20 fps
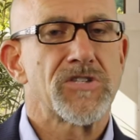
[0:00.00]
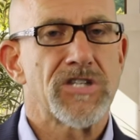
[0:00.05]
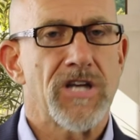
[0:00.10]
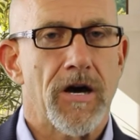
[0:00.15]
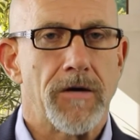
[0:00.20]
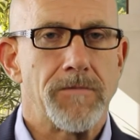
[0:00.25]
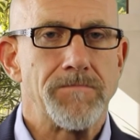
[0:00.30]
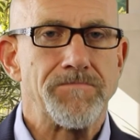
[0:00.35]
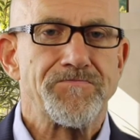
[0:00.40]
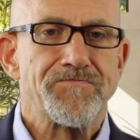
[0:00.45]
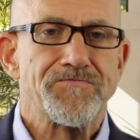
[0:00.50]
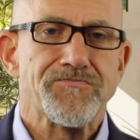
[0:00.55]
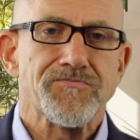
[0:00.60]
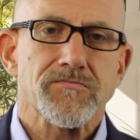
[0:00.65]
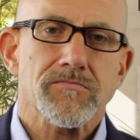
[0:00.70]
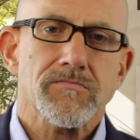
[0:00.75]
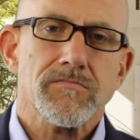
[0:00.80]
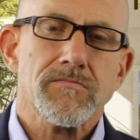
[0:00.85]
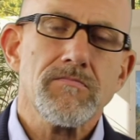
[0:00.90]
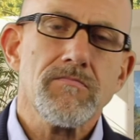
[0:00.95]
So
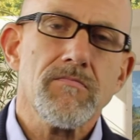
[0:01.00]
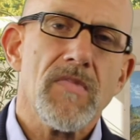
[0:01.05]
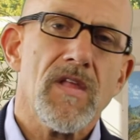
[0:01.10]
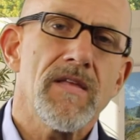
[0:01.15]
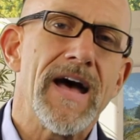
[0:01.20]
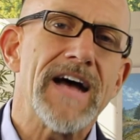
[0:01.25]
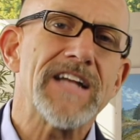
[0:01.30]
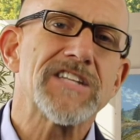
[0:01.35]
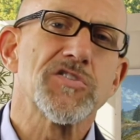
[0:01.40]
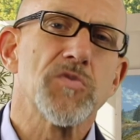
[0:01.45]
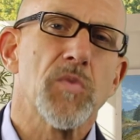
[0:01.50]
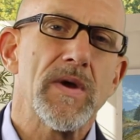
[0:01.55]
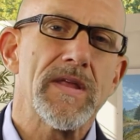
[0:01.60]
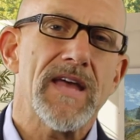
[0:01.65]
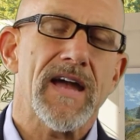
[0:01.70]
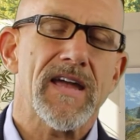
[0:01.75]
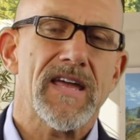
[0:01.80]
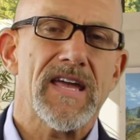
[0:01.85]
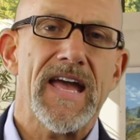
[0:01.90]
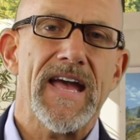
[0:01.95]
that's the way
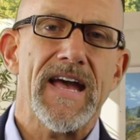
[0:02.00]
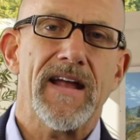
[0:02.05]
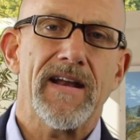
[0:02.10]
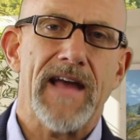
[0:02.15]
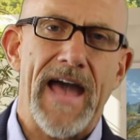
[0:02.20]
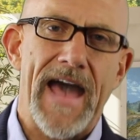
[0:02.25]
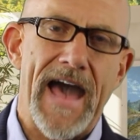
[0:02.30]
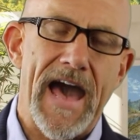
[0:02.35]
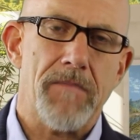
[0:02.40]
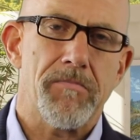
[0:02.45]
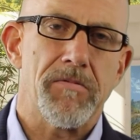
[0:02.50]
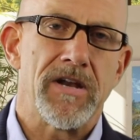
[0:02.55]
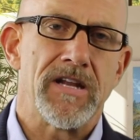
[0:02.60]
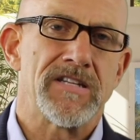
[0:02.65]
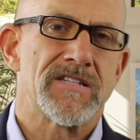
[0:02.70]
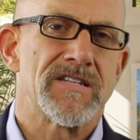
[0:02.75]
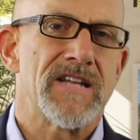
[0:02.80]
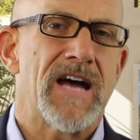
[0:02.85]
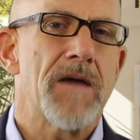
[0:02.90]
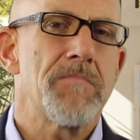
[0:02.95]
that can happen.
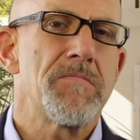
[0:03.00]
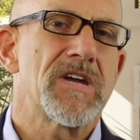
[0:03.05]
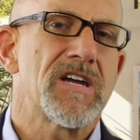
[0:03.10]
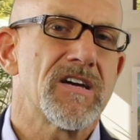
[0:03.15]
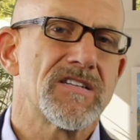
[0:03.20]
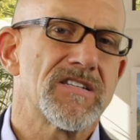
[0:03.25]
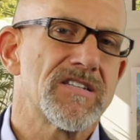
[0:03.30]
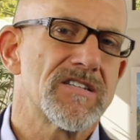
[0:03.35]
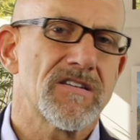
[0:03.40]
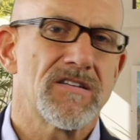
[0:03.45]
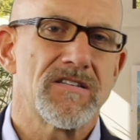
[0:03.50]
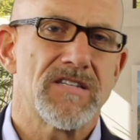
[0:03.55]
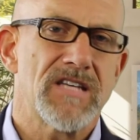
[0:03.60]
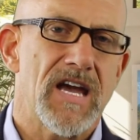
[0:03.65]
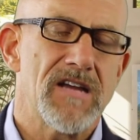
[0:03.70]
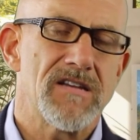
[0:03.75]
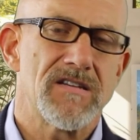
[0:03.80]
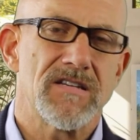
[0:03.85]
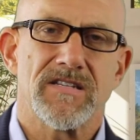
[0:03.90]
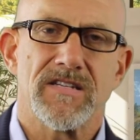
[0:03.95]
It's not because it's
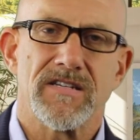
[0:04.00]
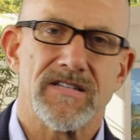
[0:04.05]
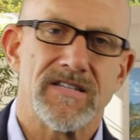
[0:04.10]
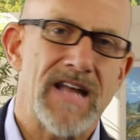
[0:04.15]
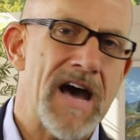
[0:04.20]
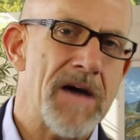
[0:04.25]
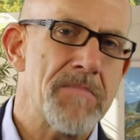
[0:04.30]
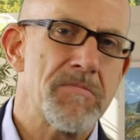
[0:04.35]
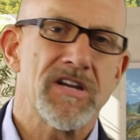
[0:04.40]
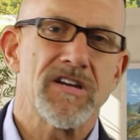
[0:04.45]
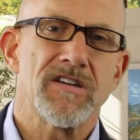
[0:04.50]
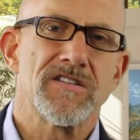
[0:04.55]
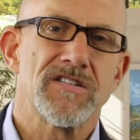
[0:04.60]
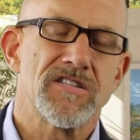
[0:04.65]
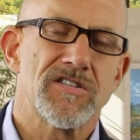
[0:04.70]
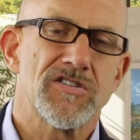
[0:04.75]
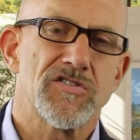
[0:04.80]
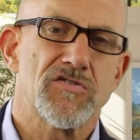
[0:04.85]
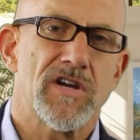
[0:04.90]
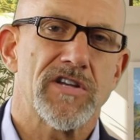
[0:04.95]
contagious. It's not because
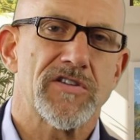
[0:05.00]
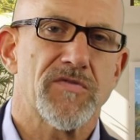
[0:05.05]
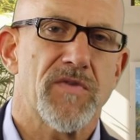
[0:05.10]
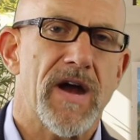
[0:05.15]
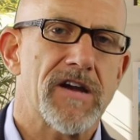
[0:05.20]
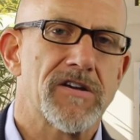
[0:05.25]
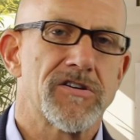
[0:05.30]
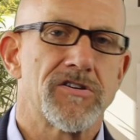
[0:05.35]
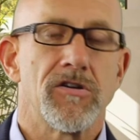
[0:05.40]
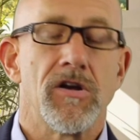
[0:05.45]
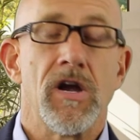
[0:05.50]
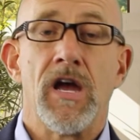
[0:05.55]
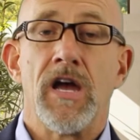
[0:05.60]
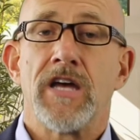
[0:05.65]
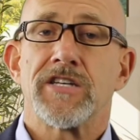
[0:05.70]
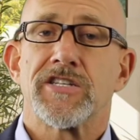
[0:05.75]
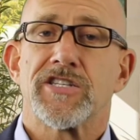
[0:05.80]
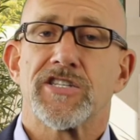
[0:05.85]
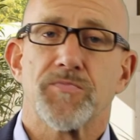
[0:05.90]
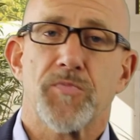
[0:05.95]
of the stress fracture
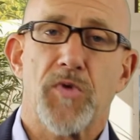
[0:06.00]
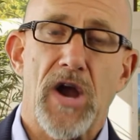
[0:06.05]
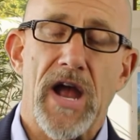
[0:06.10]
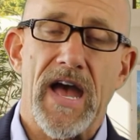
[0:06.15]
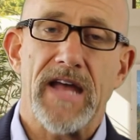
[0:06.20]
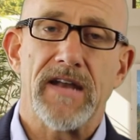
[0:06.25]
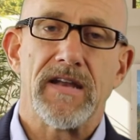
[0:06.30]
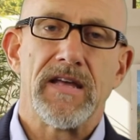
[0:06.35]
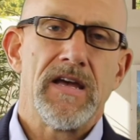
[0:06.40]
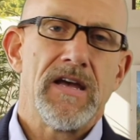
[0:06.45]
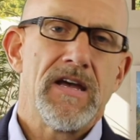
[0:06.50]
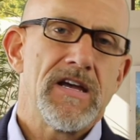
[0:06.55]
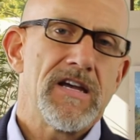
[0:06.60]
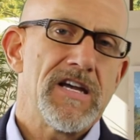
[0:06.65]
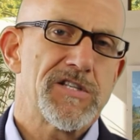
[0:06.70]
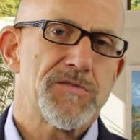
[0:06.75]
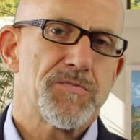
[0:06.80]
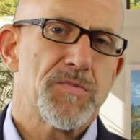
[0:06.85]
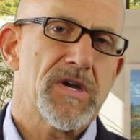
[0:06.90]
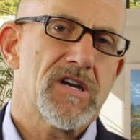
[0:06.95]
spread.
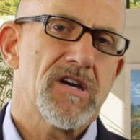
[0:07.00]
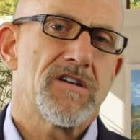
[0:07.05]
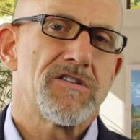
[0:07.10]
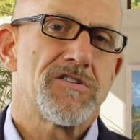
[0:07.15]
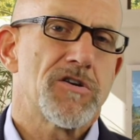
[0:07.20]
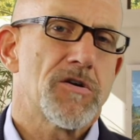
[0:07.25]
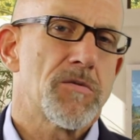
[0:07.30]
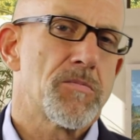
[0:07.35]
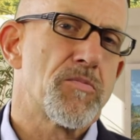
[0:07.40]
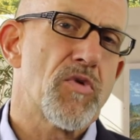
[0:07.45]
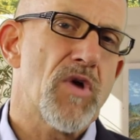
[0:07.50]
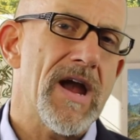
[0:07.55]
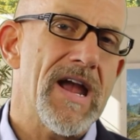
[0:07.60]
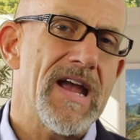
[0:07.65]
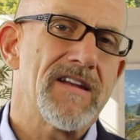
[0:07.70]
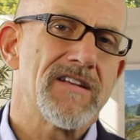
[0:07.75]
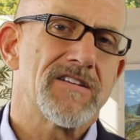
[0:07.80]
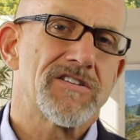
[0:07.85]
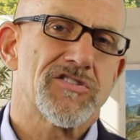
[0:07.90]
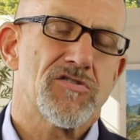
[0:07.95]
It's because your
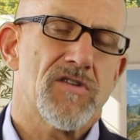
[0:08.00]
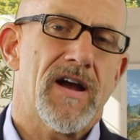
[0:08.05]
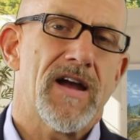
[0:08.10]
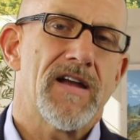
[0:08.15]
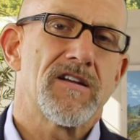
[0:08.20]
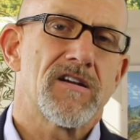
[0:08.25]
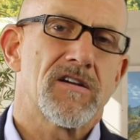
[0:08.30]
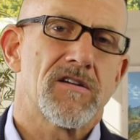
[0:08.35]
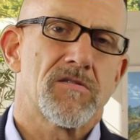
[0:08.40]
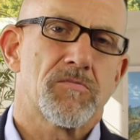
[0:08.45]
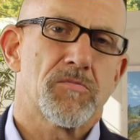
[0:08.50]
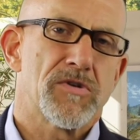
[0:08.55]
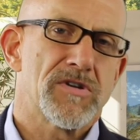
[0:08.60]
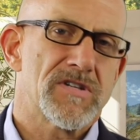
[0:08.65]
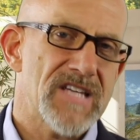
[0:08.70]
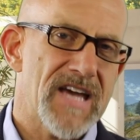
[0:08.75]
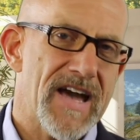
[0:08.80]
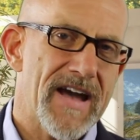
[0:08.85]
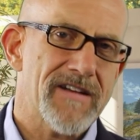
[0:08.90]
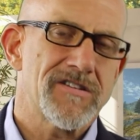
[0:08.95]
brain is trying to
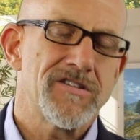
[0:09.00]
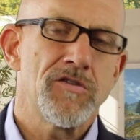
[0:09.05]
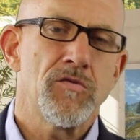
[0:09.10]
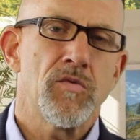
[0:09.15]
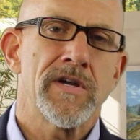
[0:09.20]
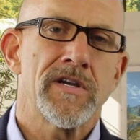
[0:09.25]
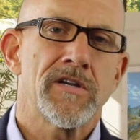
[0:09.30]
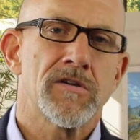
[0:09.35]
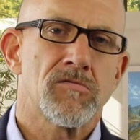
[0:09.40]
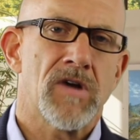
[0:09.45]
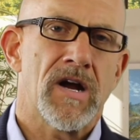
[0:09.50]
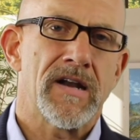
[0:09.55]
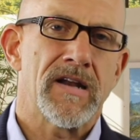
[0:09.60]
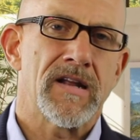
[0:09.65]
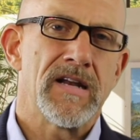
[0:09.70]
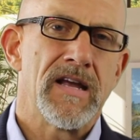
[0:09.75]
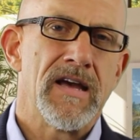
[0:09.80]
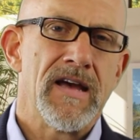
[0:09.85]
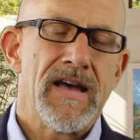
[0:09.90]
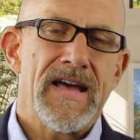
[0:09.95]
protect you when you're
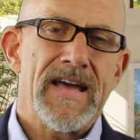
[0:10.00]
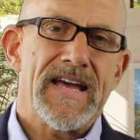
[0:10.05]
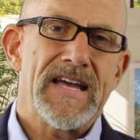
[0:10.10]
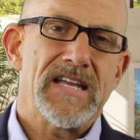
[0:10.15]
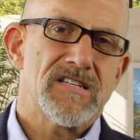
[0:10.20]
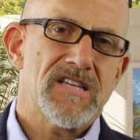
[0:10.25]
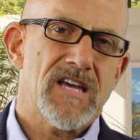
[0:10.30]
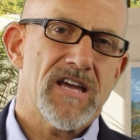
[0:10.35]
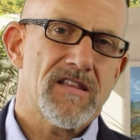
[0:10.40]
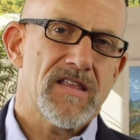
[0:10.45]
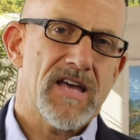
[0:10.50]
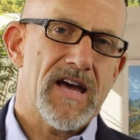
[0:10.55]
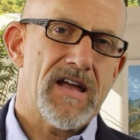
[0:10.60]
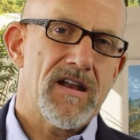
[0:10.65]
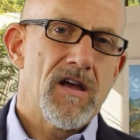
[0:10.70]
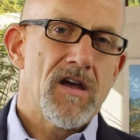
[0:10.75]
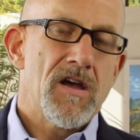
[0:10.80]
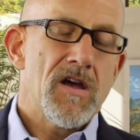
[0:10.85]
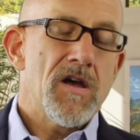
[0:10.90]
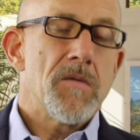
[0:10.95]
running and take
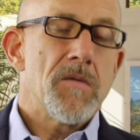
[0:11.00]
that